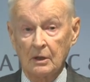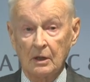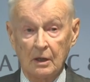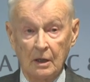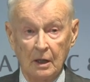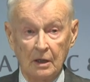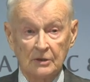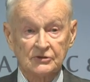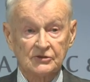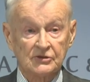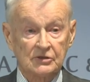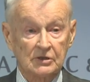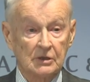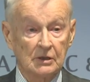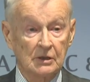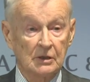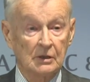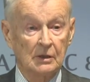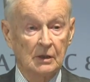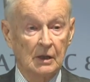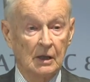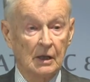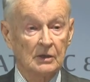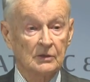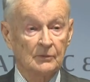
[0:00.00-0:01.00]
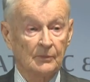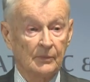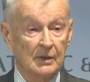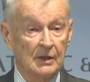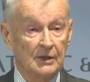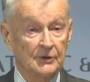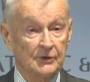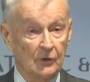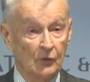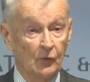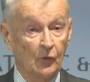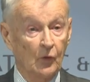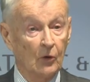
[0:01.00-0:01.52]
costly and
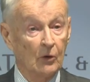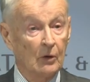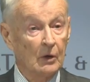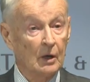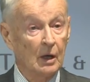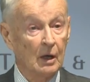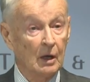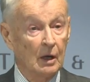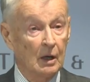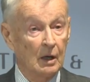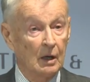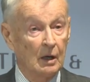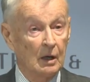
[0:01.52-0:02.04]
bloody war